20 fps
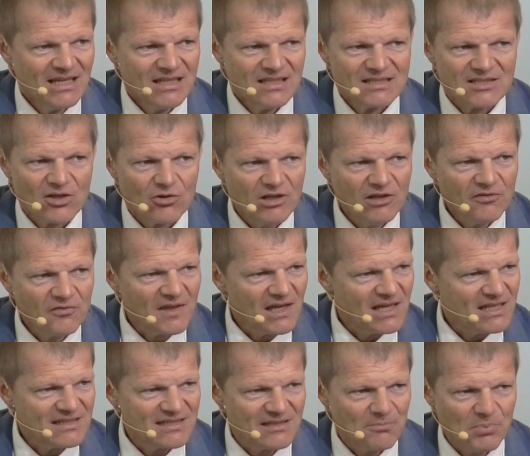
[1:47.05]
So if
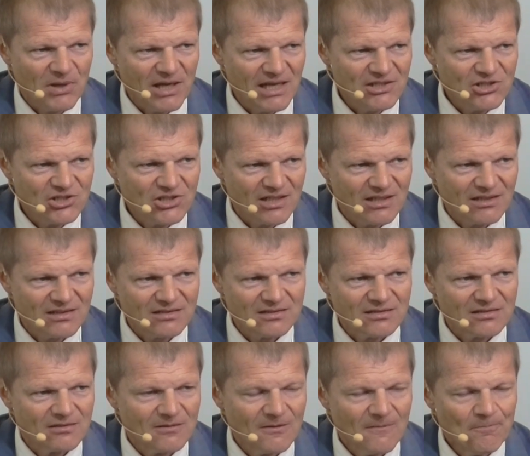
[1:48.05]
there is a
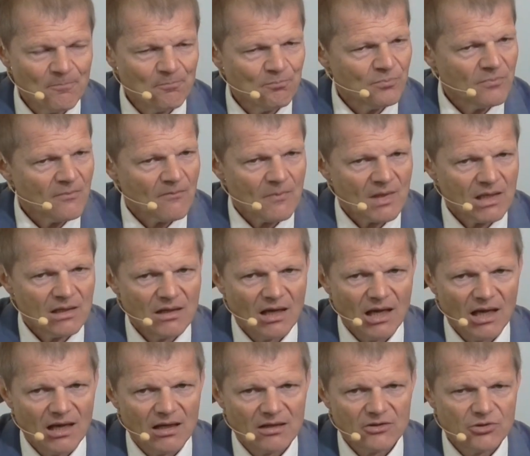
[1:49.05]
patient,
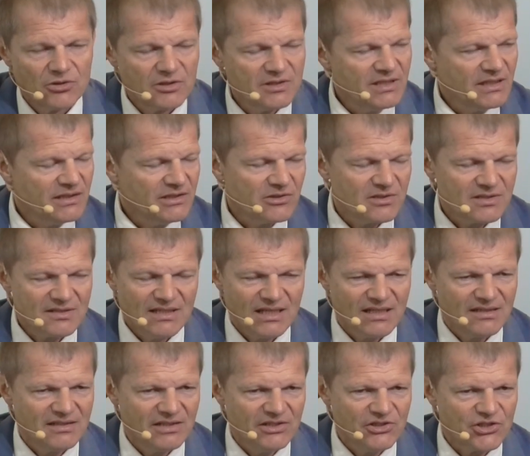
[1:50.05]
continuous
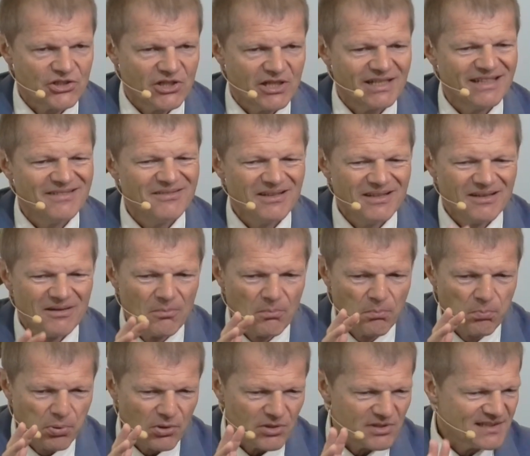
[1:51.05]
dentition,
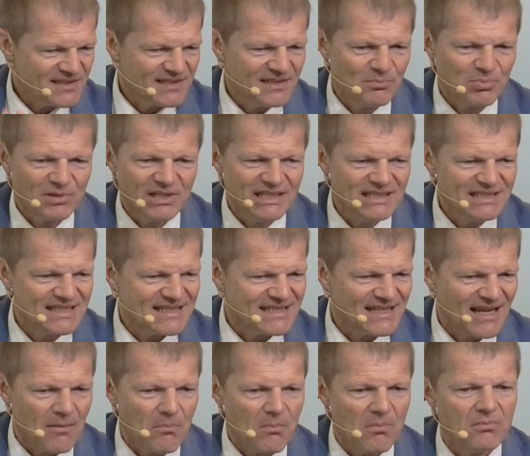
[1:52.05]
possibly
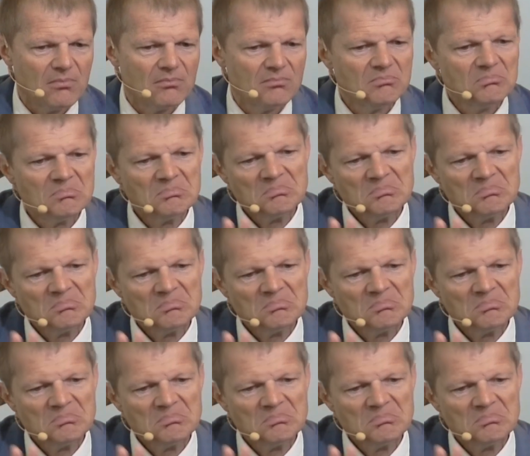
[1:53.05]
some,